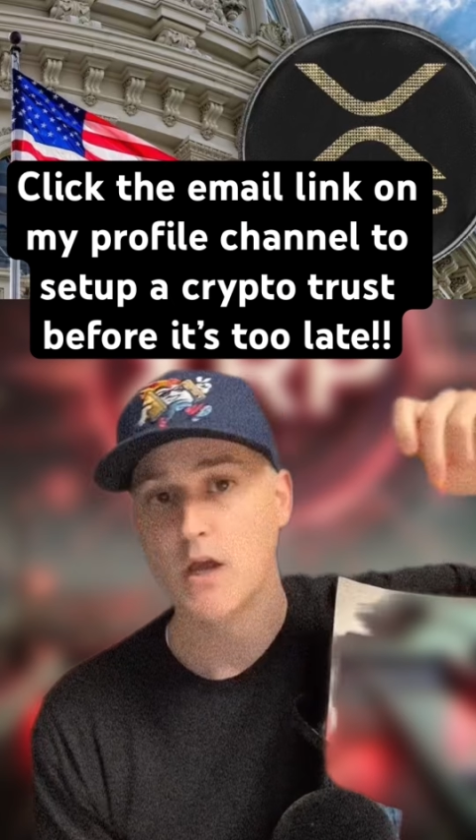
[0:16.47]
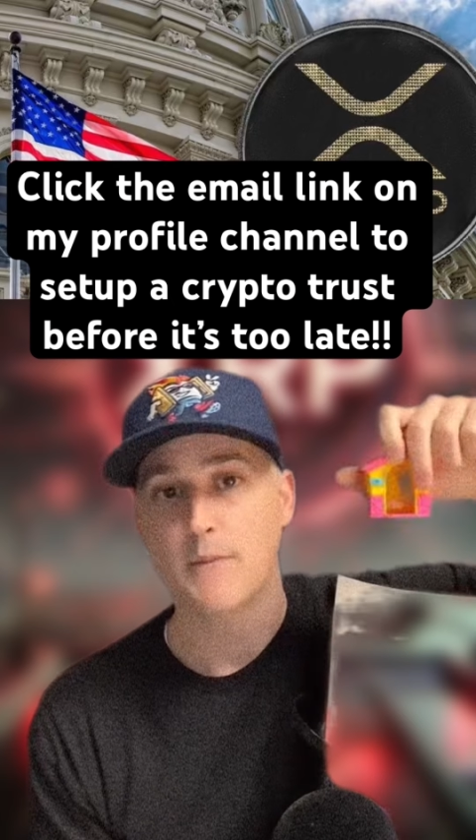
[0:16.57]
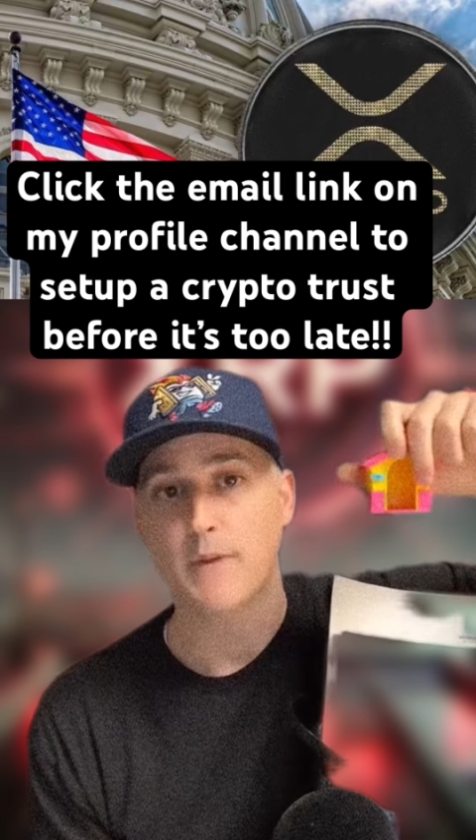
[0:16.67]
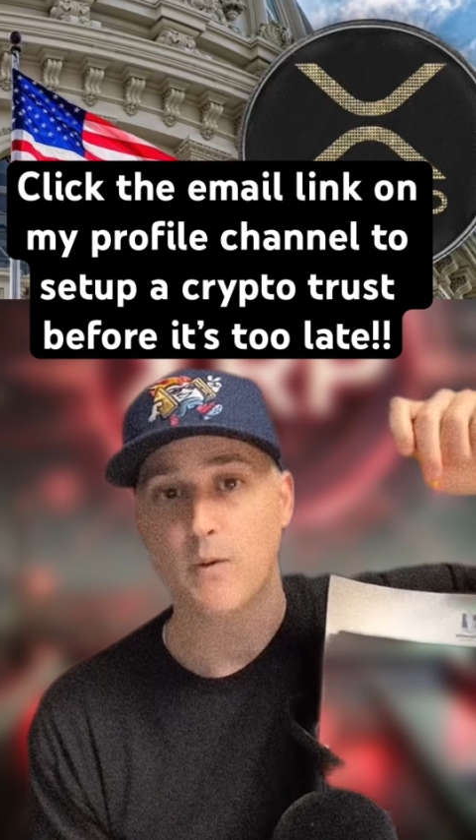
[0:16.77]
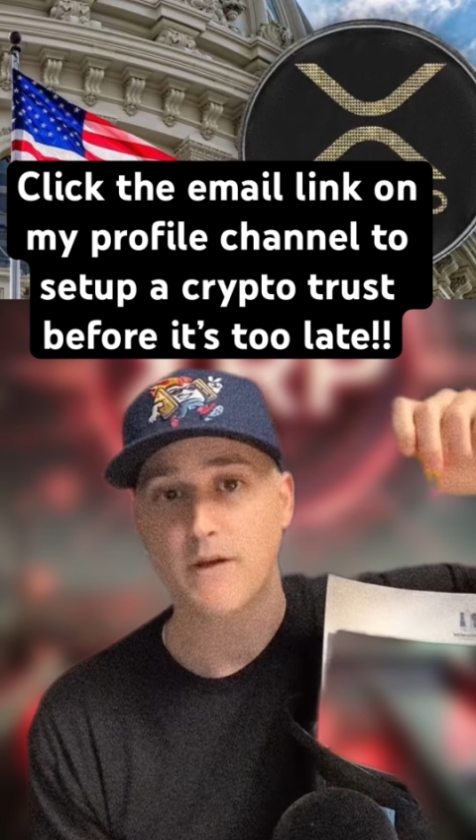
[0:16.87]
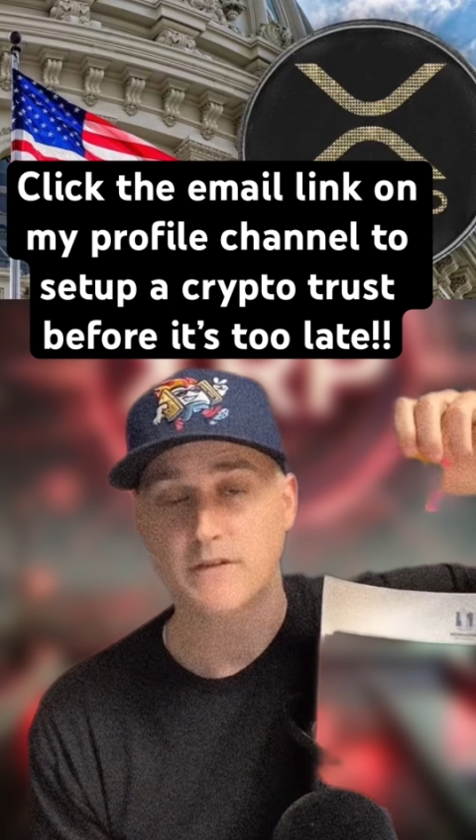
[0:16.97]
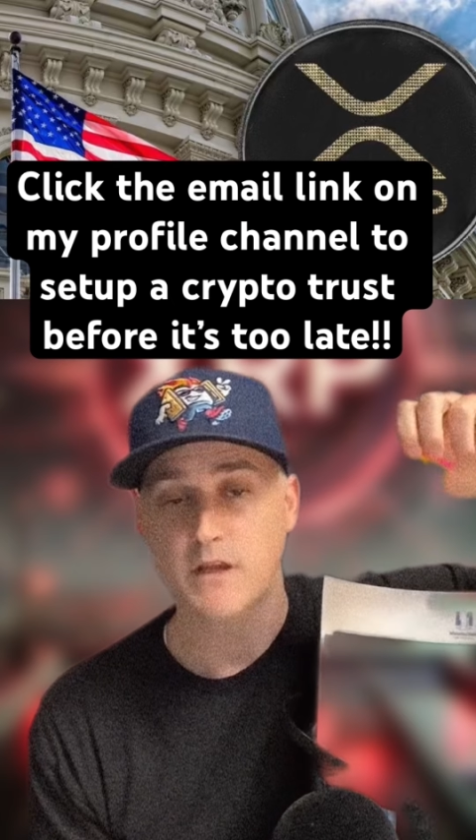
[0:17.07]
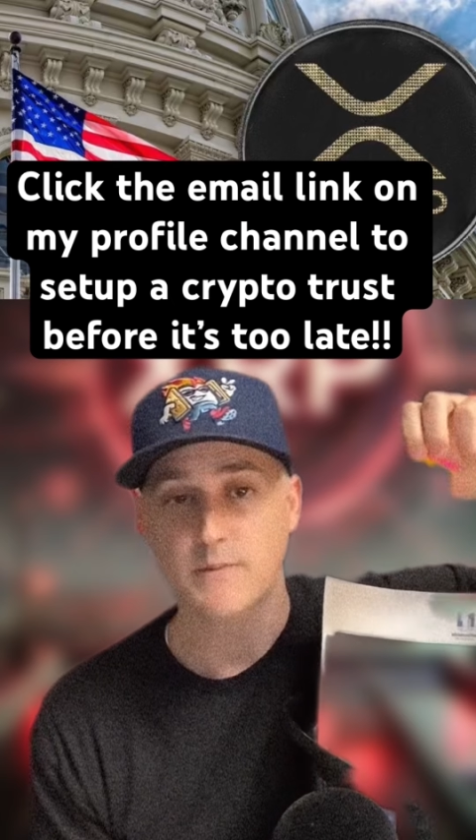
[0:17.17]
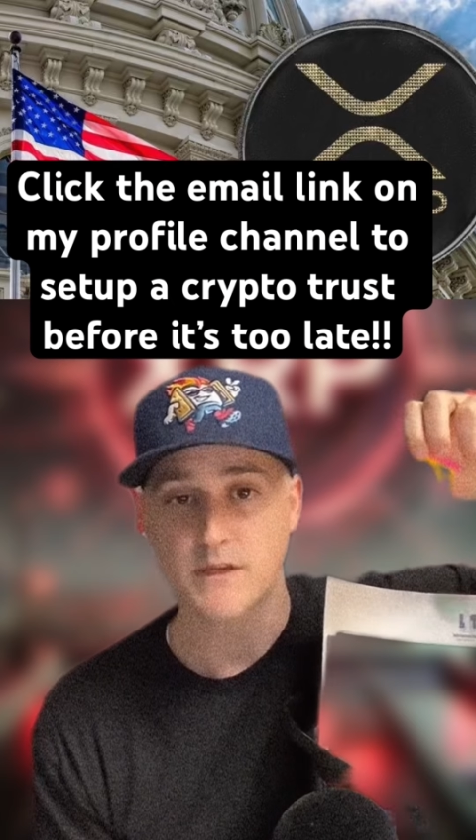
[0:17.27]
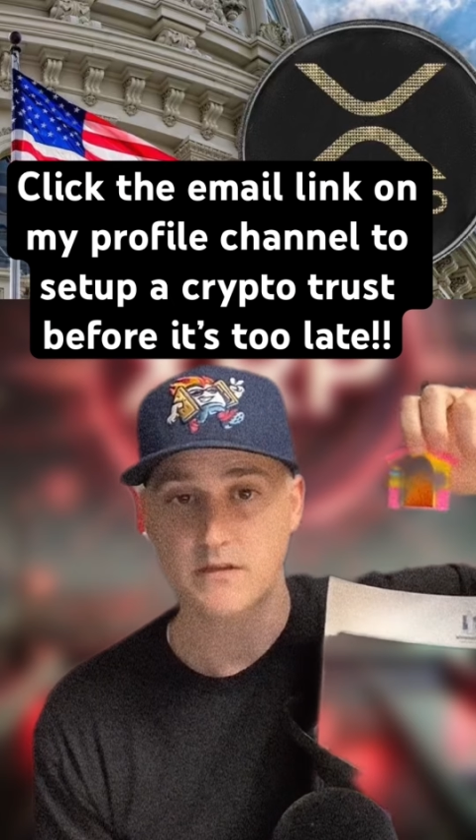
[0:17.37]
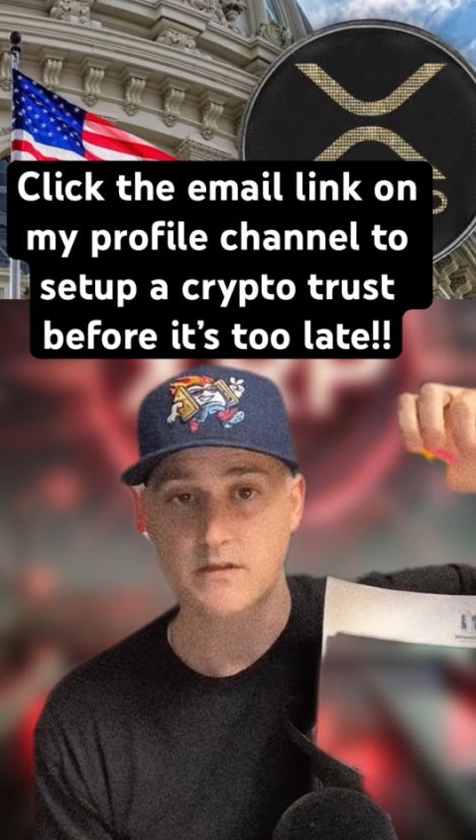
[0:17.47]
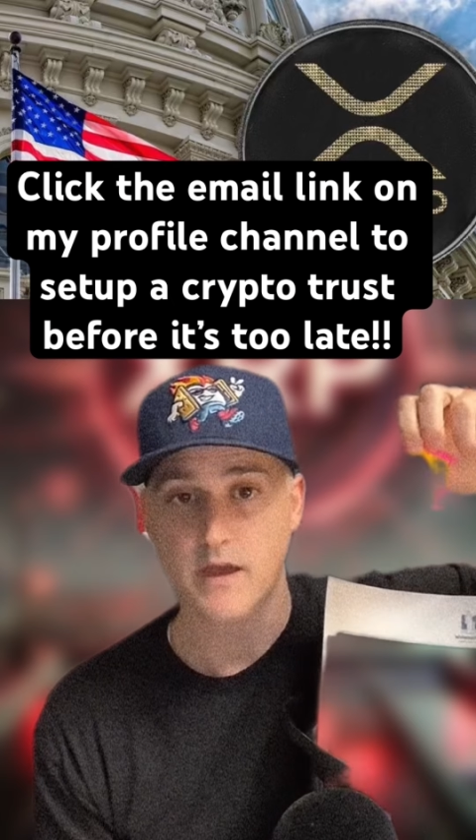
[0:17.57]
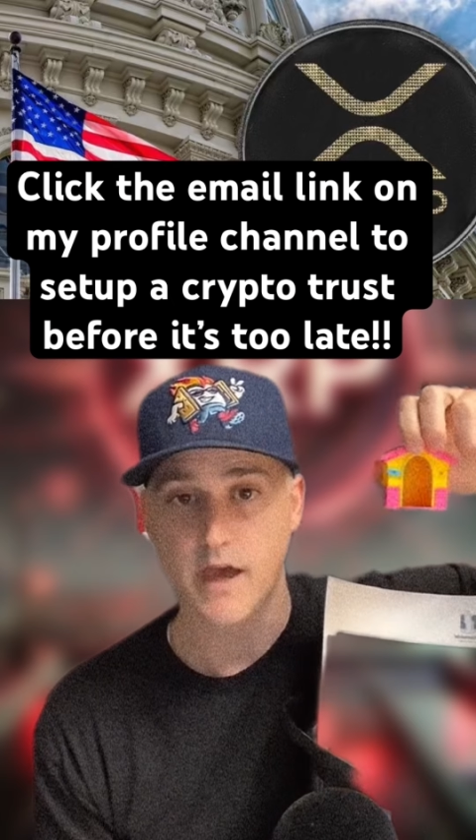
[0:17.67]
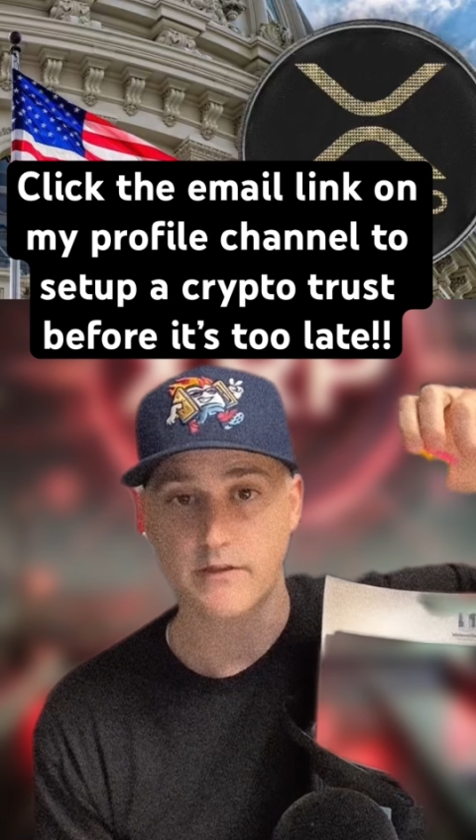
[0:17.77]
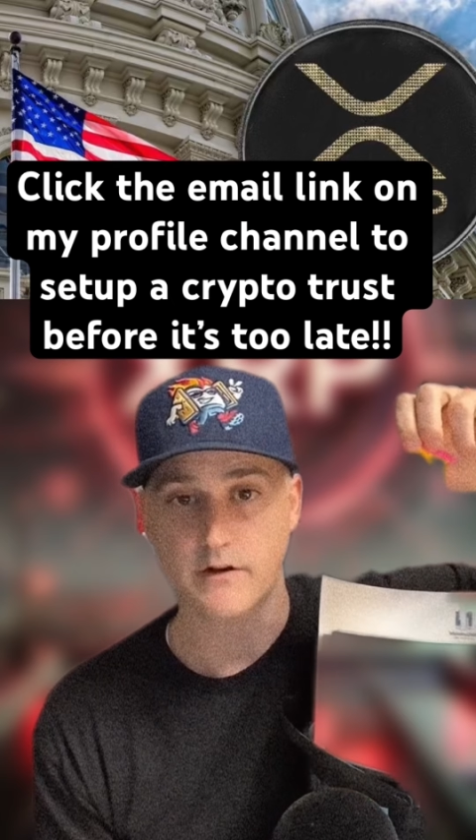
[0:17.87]
My wife's name is
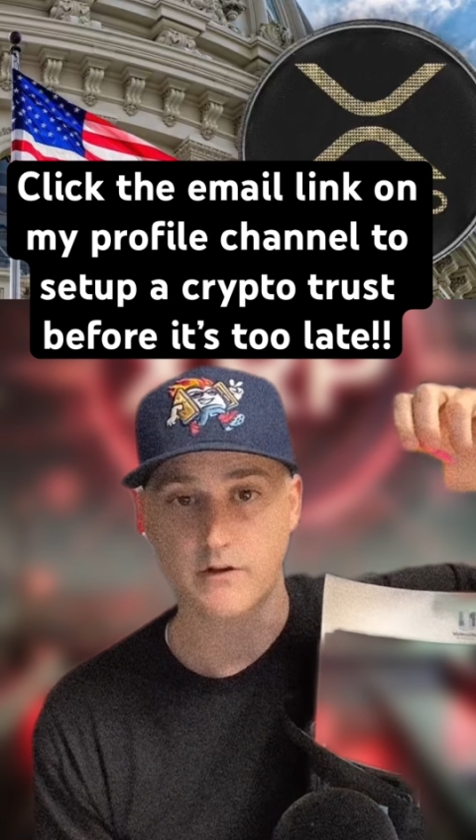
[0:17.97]
Heather.